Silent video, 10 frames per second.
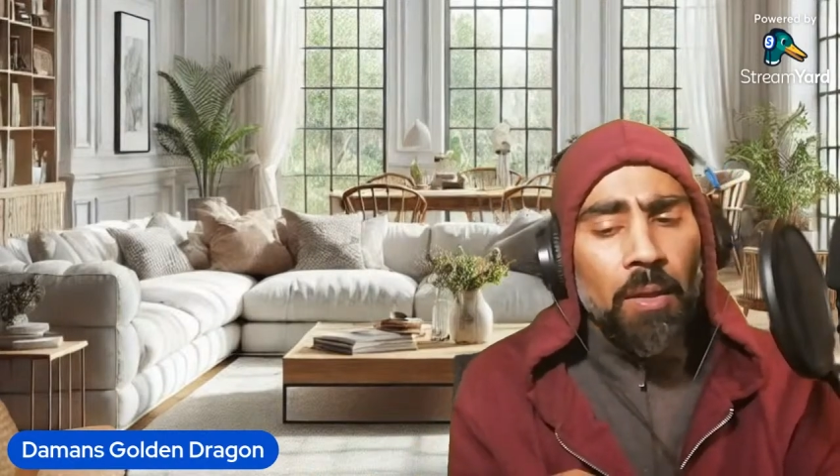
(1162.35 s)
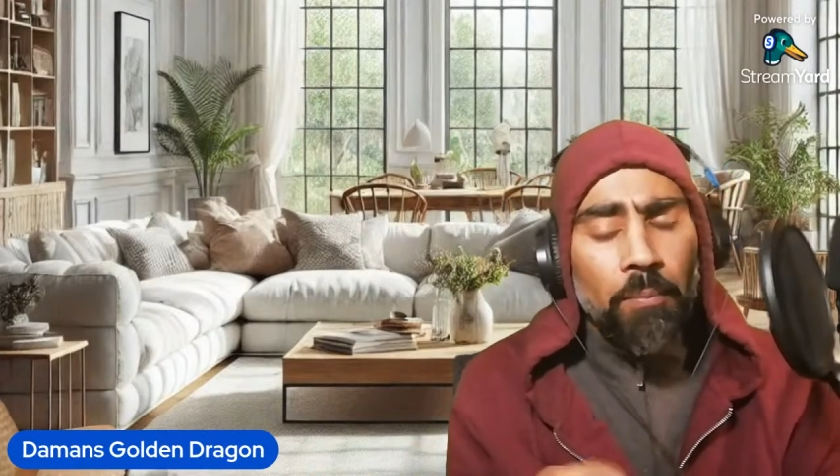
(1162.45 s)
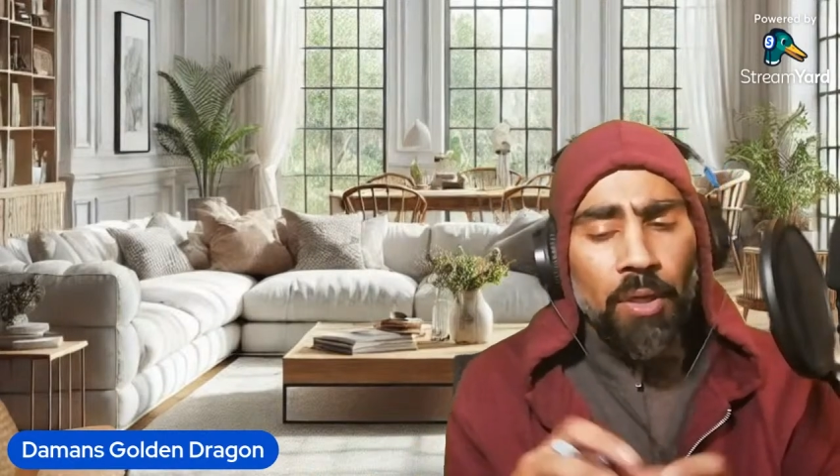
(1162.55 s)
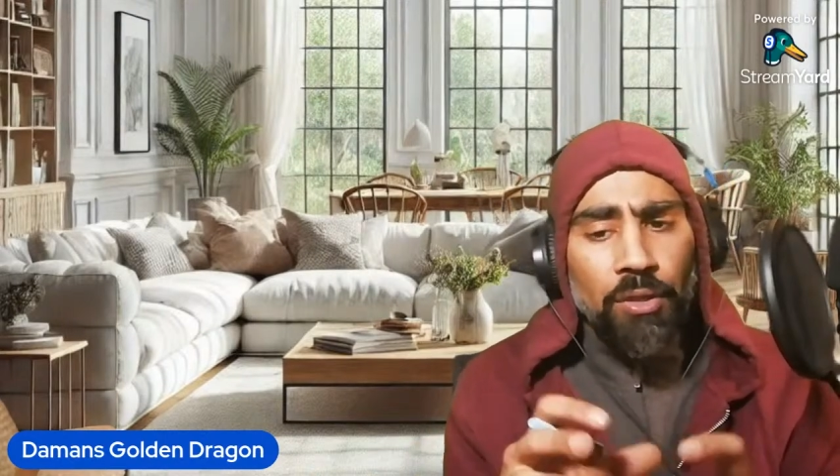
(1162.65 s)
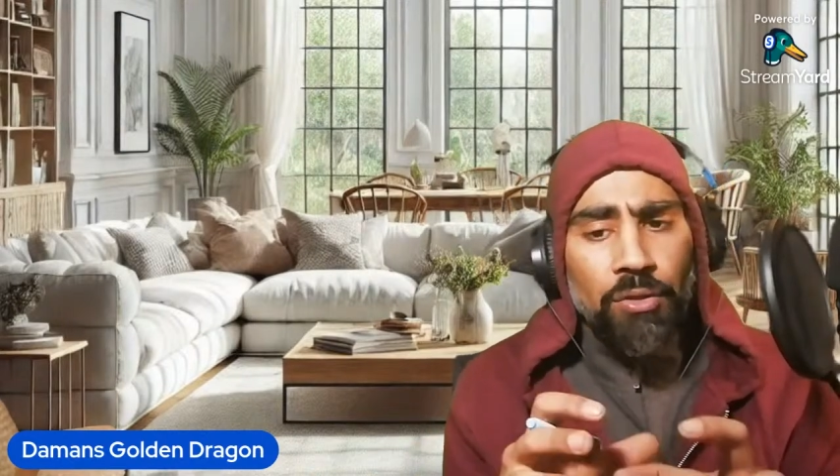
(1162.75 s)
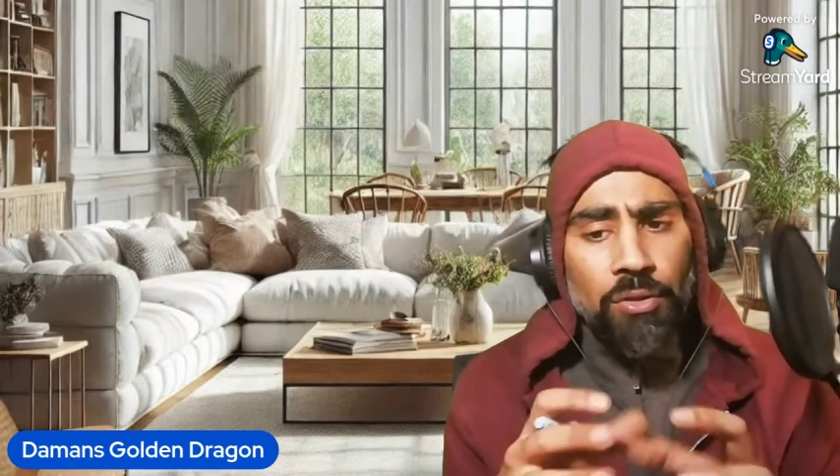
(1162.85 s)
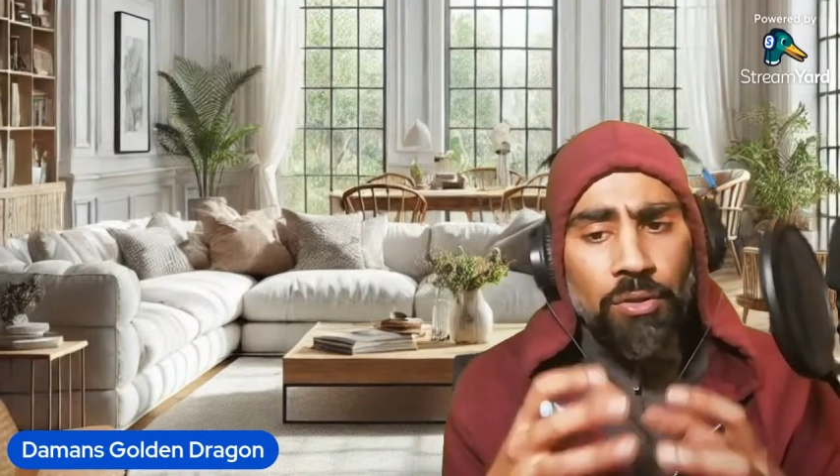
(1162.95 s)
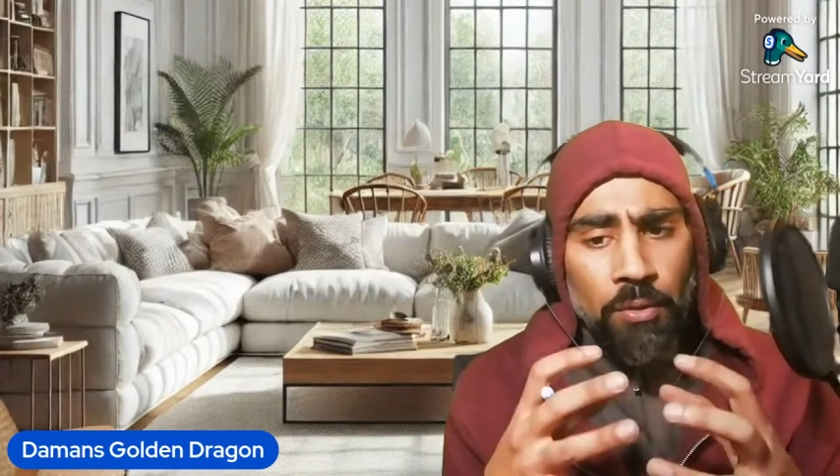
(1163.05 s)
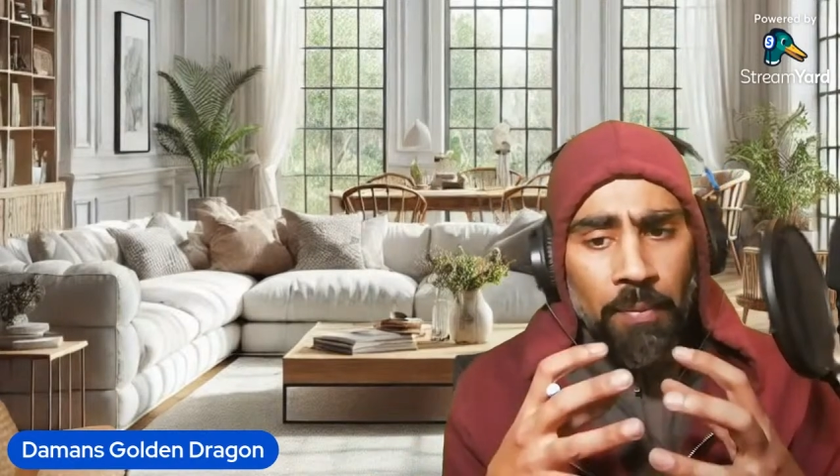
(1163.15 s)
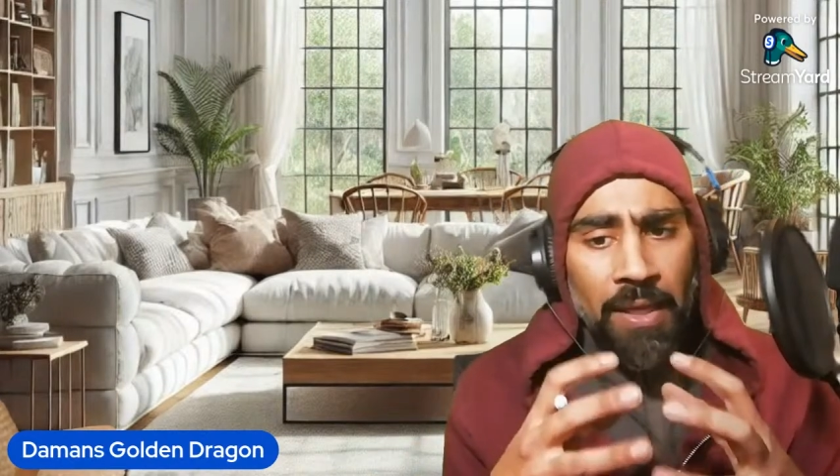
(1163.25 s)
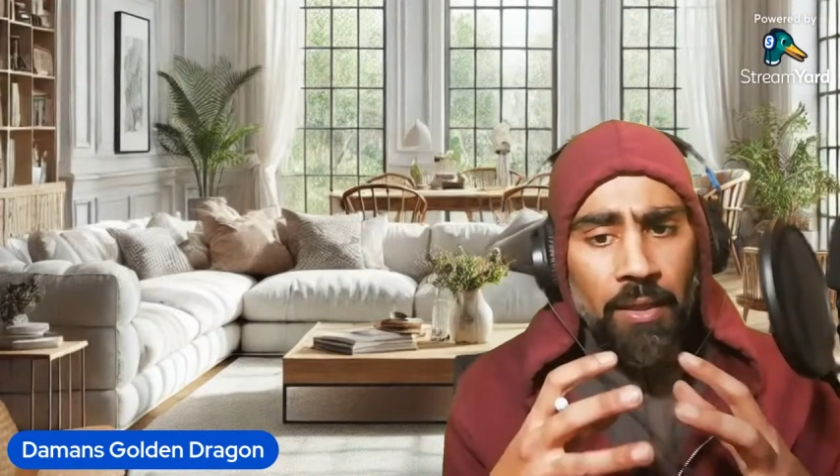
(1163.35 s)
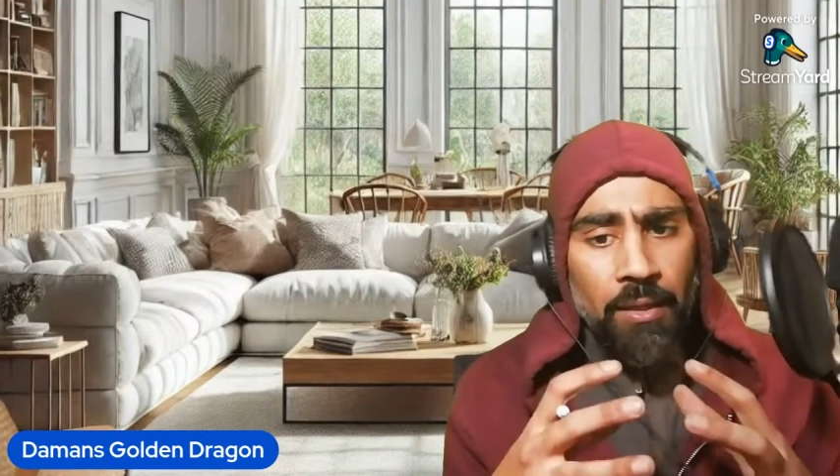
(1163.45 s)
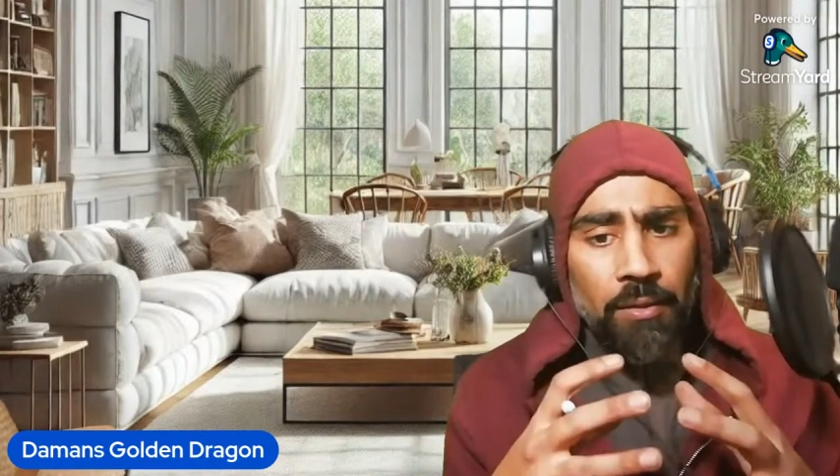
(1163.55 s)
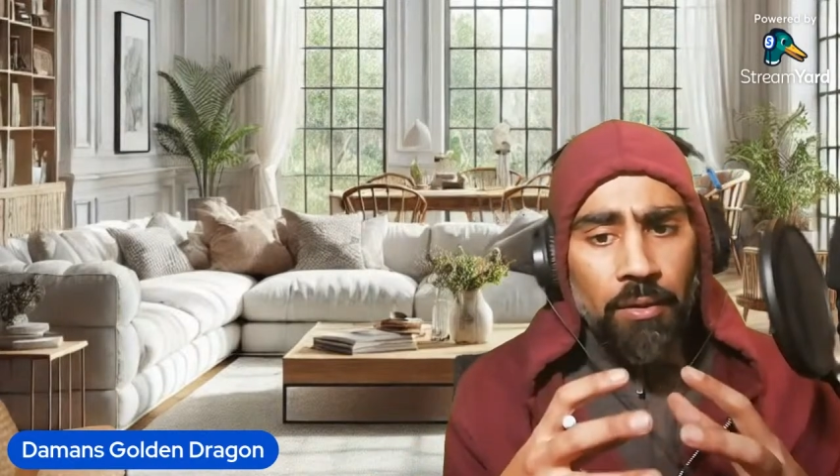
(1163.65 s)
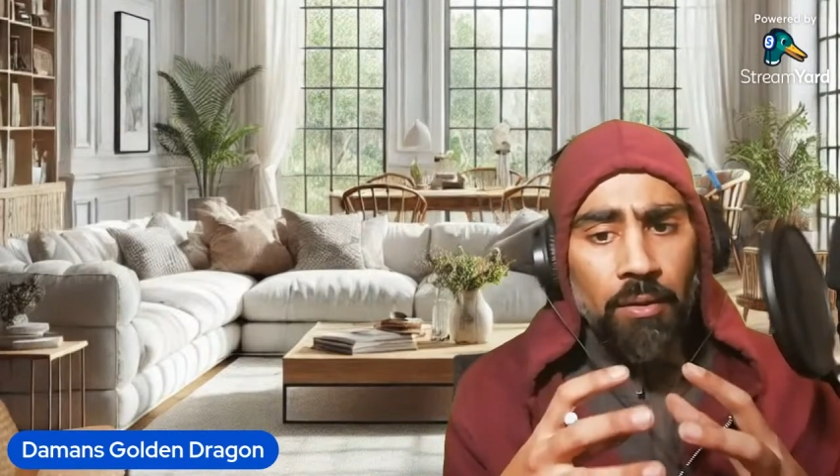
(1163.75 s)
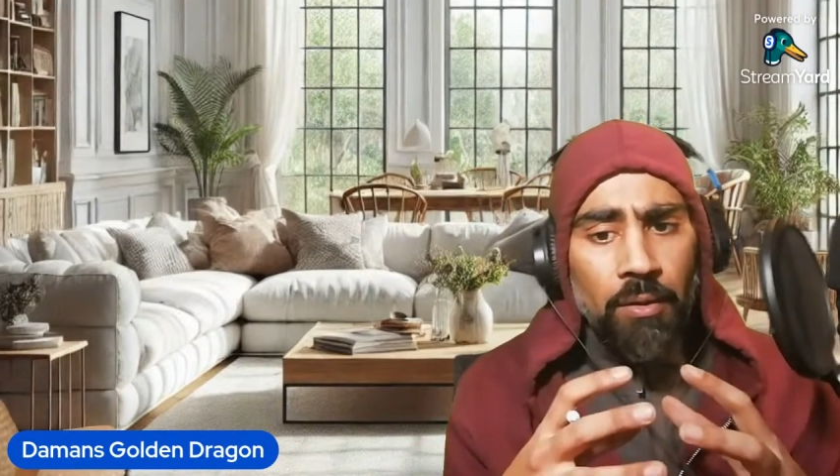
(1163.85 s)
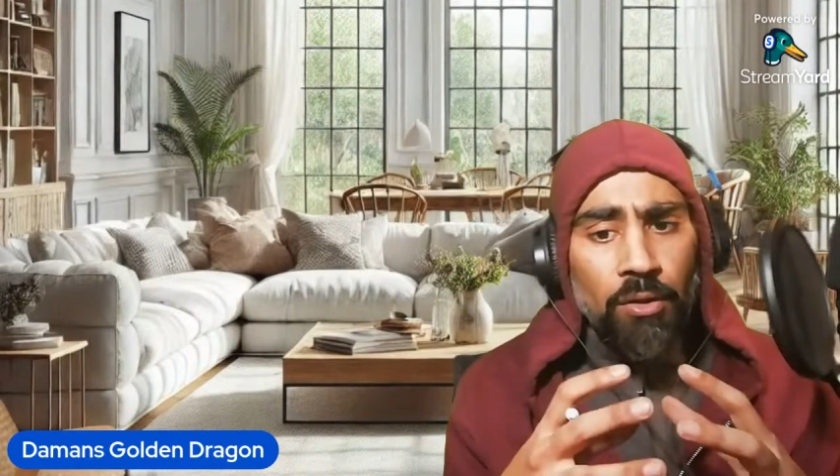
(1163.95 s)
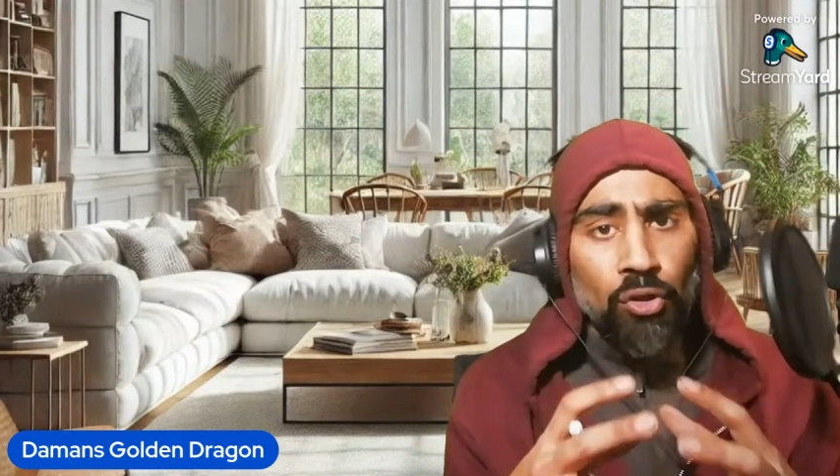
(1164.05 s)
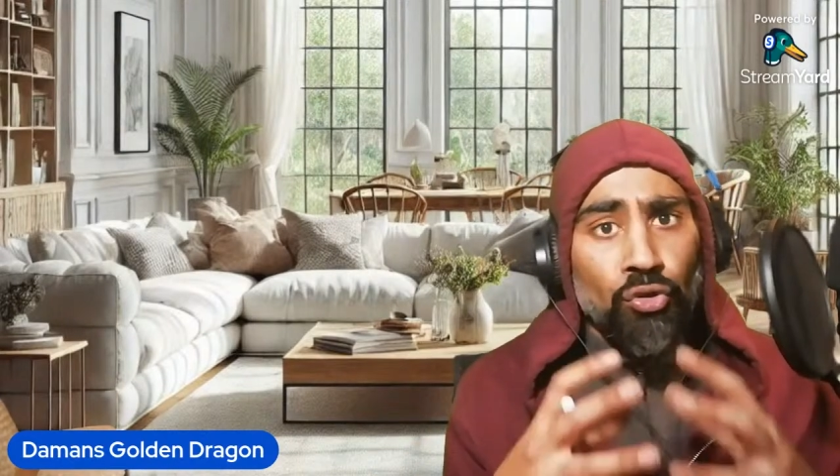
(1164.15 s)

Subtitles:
but to make your